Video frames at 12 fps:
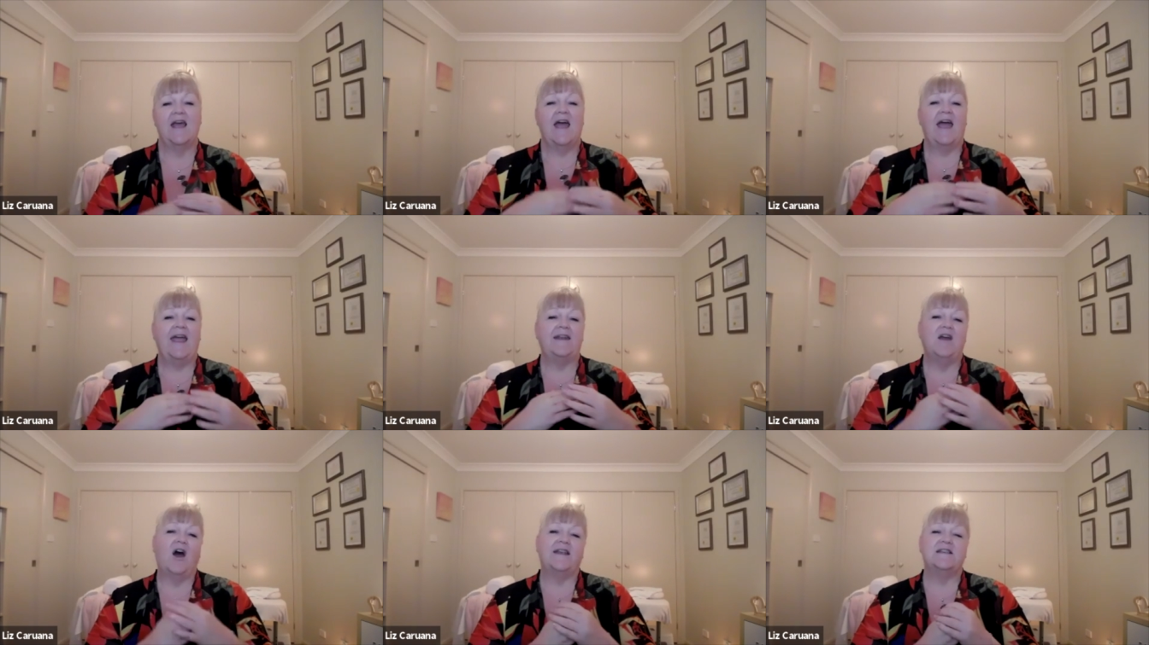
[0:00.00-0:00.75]

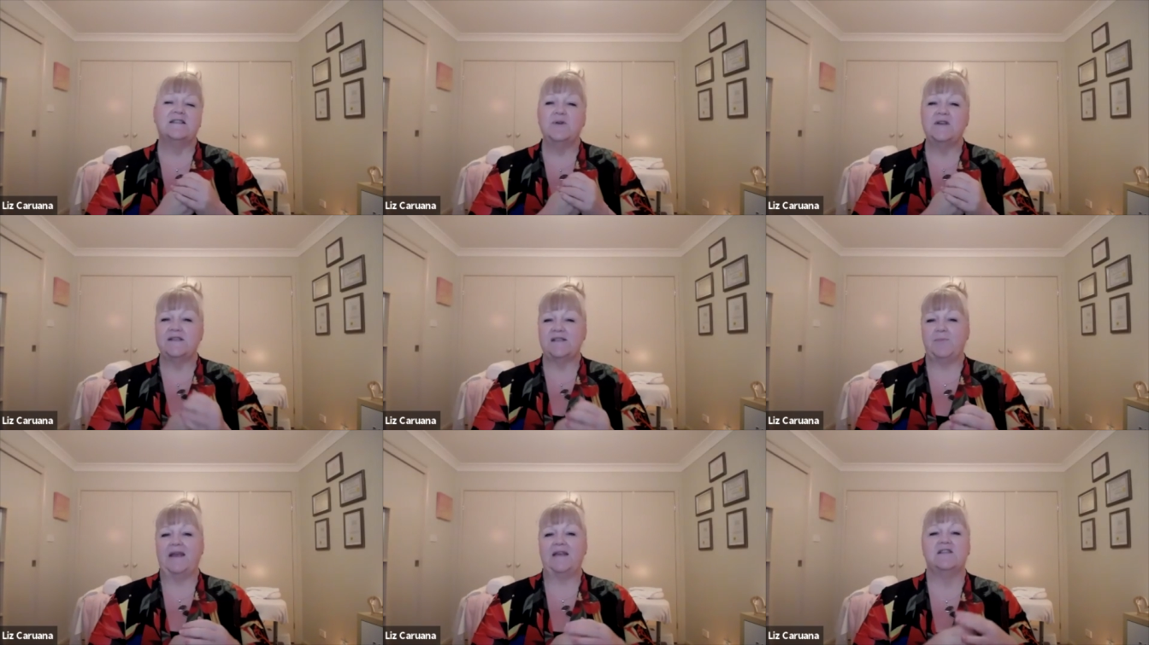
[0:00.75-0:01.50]
And I just want to
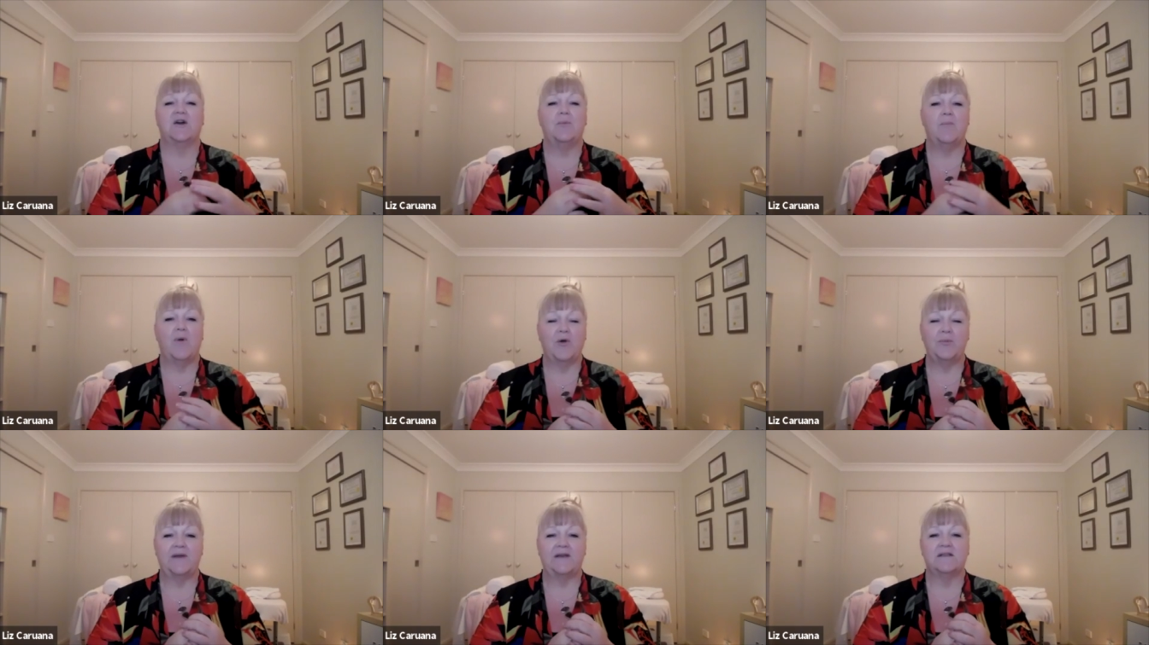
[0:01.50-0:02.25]
spend a
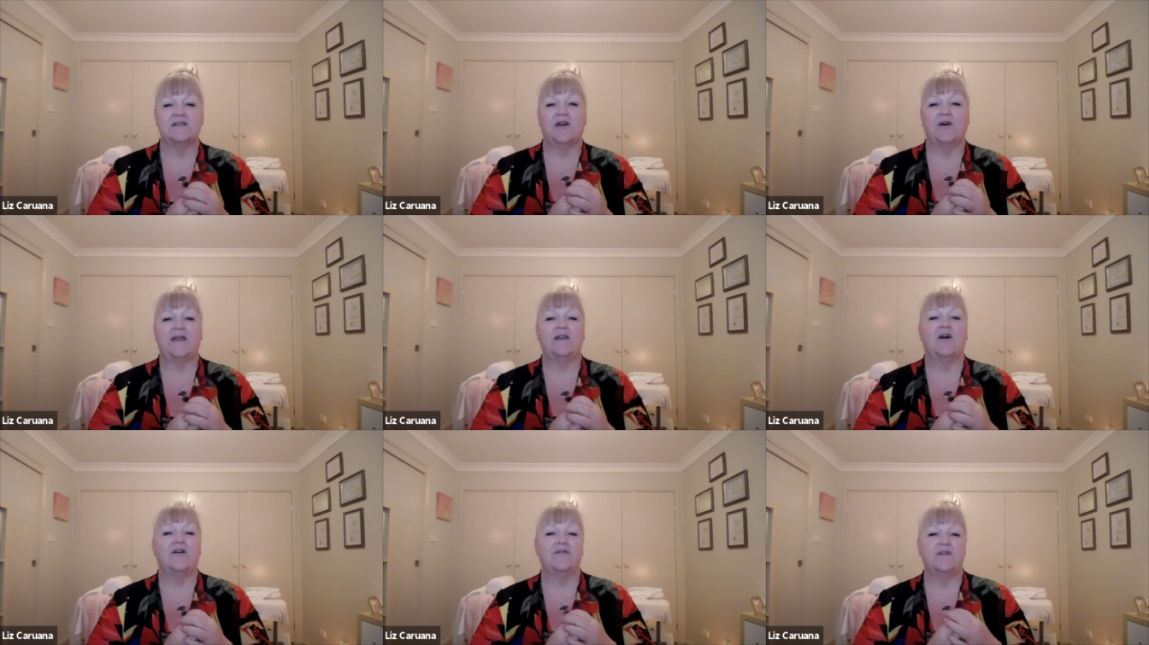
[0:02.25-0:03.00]
moment going
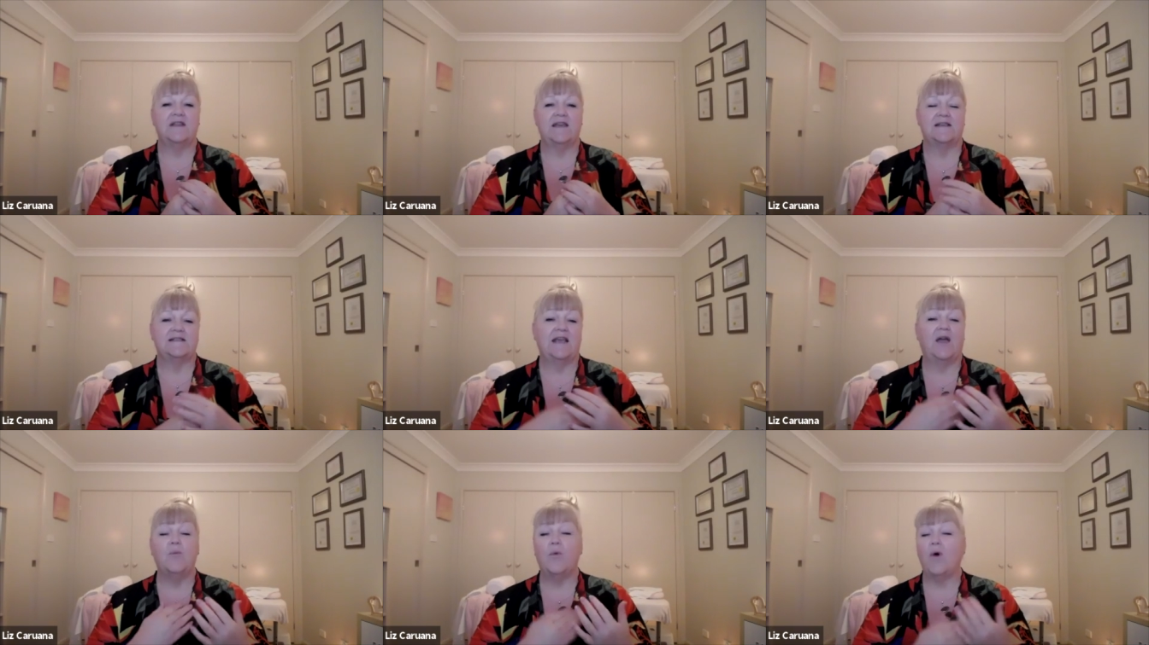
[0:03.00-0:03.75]
over this
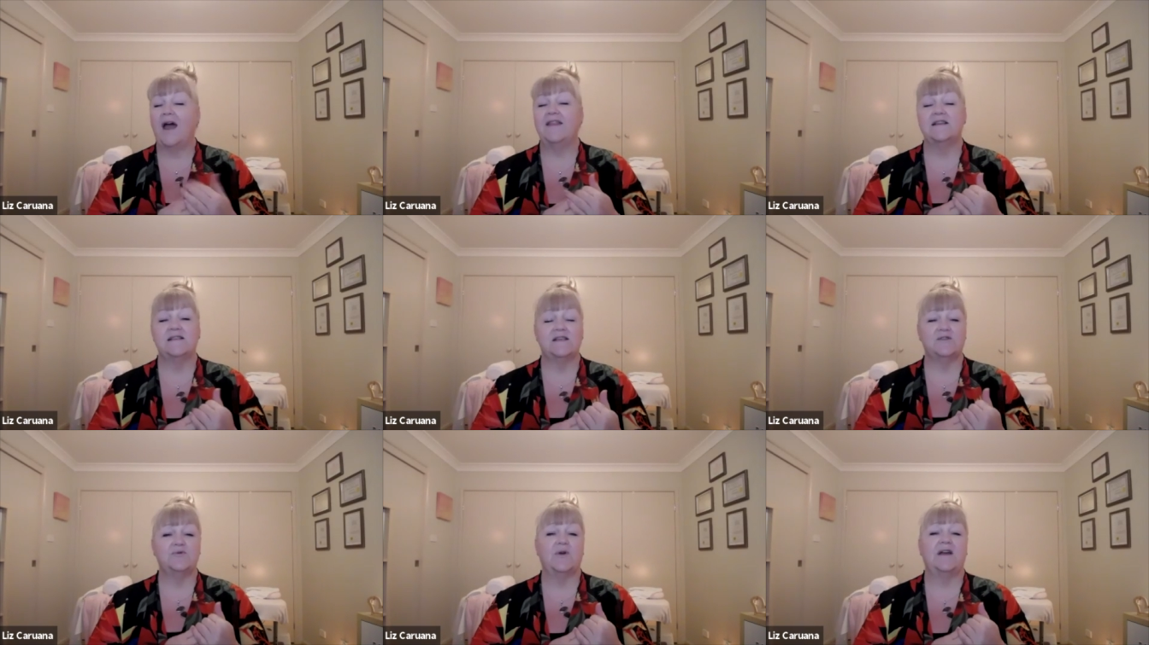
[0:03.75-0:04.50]
and why this
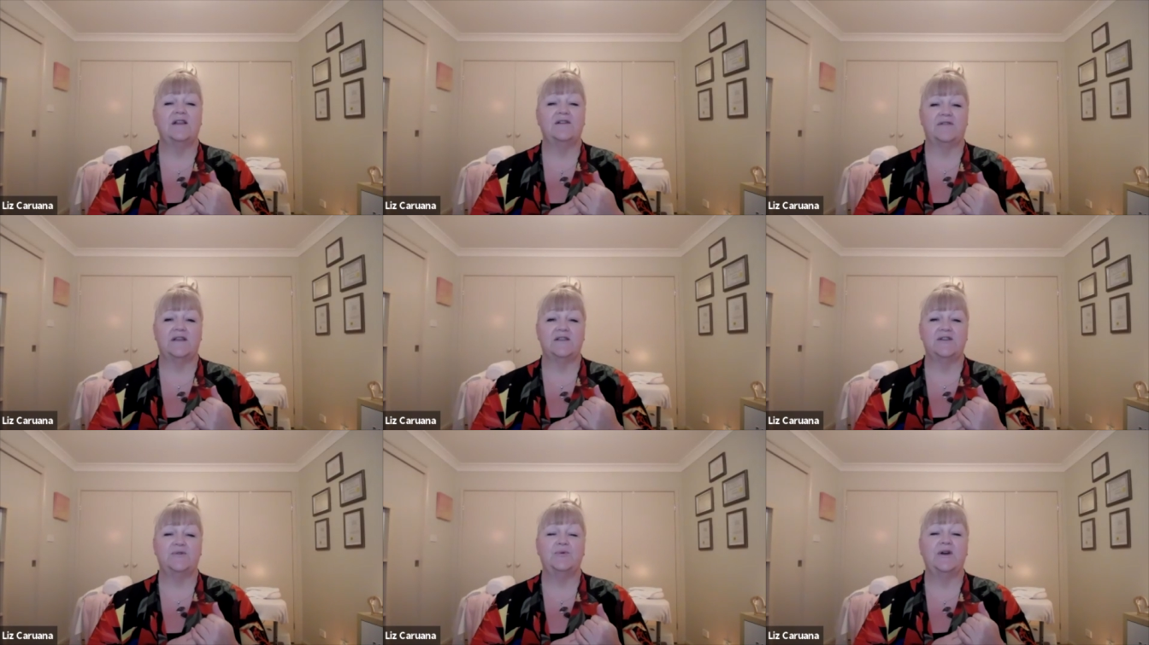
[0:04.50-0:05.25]
is relevant
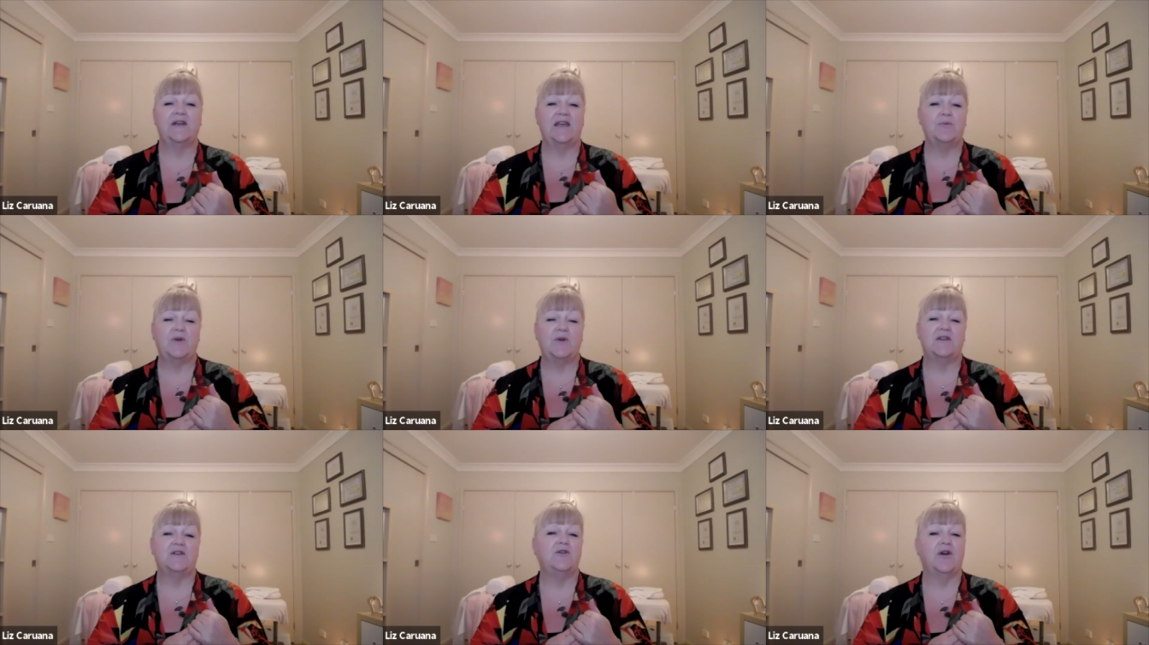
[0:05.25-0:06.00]
to working with
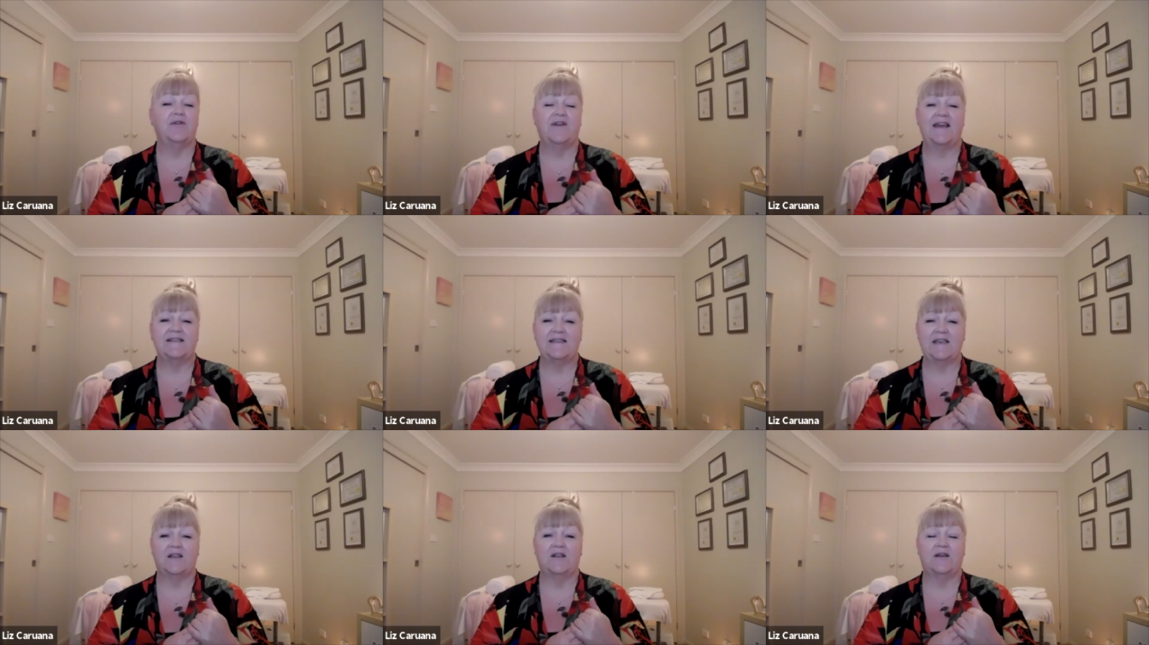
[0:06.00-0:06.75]
the
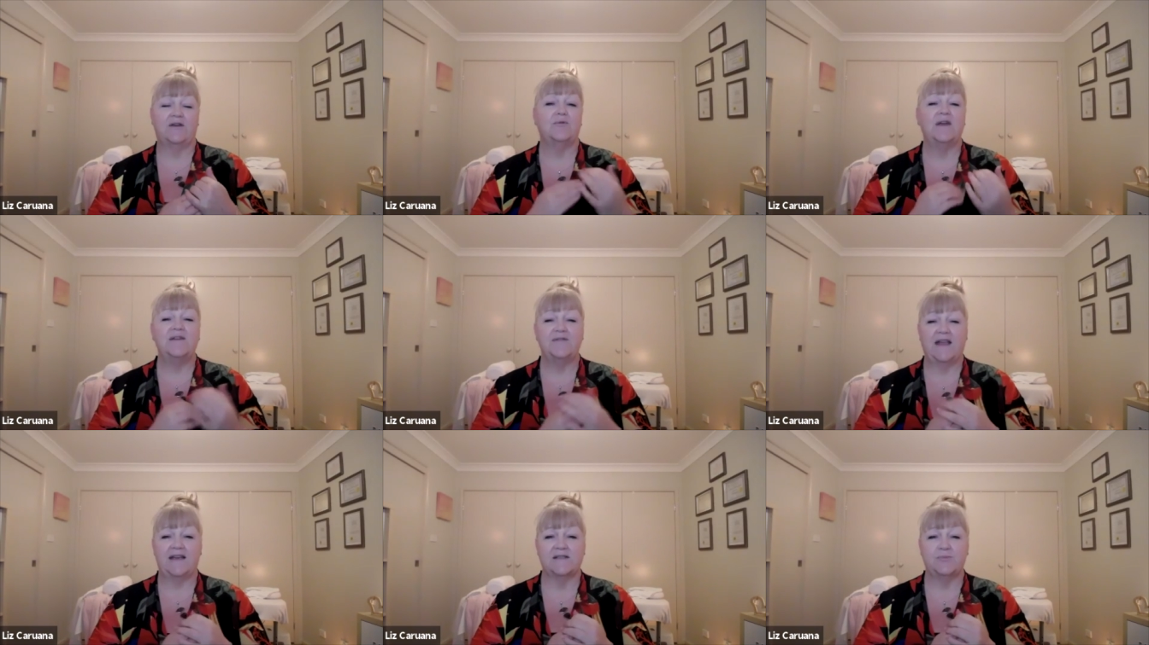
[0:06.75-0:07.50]
neurovascular
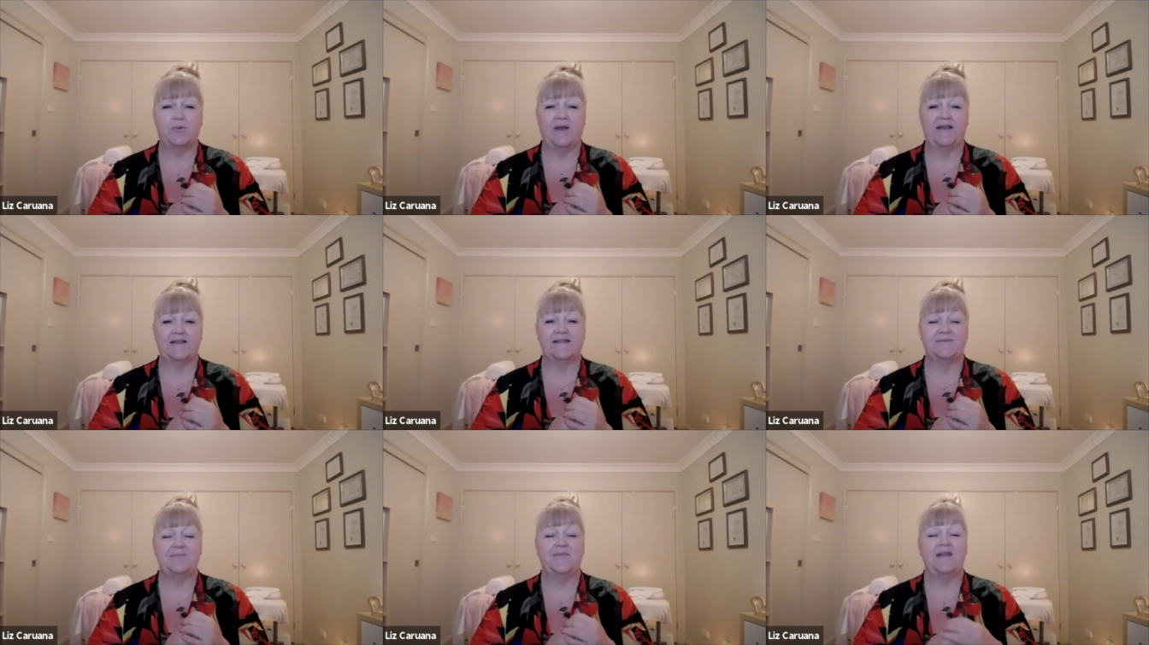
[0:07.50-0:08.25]
reflex points.